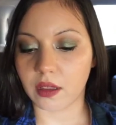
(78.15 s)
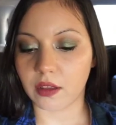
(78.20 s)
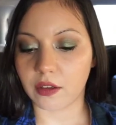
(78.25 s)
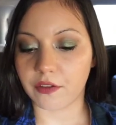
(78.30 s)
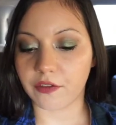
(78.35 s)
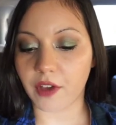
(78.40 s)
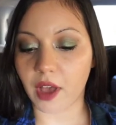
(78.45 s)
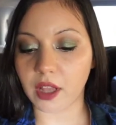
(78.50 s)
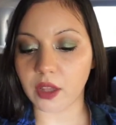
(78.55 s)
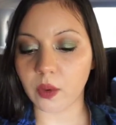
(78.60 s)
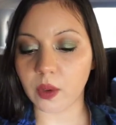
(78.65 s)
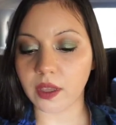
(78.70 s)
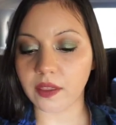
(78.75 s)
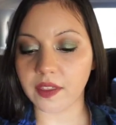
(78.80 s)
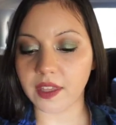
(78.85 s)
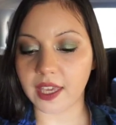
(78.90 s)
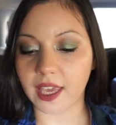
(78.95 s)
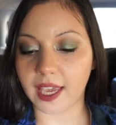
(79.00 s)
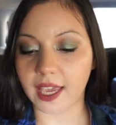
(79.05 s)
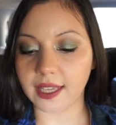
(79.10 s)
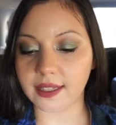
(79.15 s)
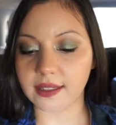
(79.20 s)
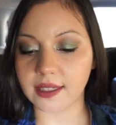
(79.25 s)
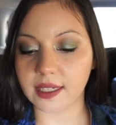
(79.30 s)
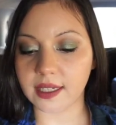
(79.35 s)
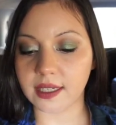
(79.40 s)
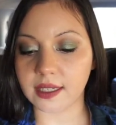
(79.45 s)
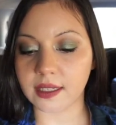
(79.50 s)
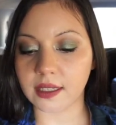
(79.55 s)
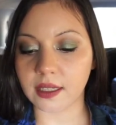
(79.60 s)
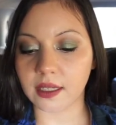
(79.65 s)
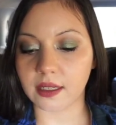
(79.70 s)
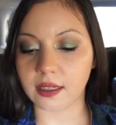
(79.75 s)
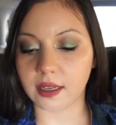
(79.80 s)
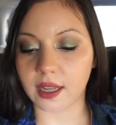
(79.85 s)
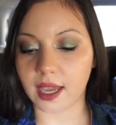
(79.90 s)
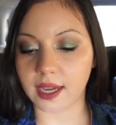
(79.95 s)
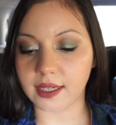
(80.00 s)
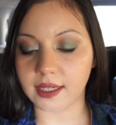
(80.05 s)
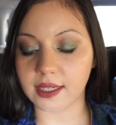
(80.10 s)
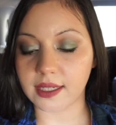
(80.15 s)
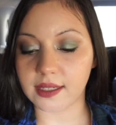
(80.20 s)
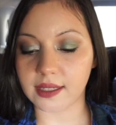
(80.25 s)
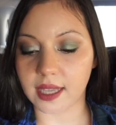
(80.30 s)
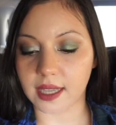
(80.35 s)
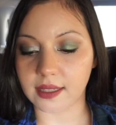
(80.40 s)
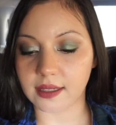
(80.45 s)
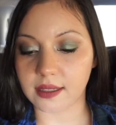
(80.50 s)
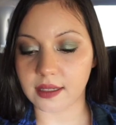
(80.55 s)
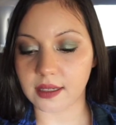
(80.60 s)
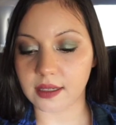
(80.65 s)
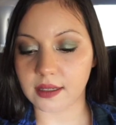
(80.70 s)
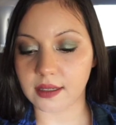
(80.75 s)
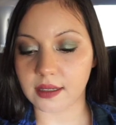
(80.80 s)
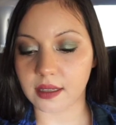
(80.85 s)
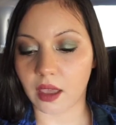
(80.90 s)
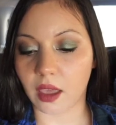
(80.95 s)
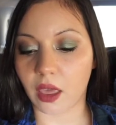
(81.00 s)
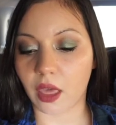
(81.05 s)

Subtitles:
Following the 1890 census,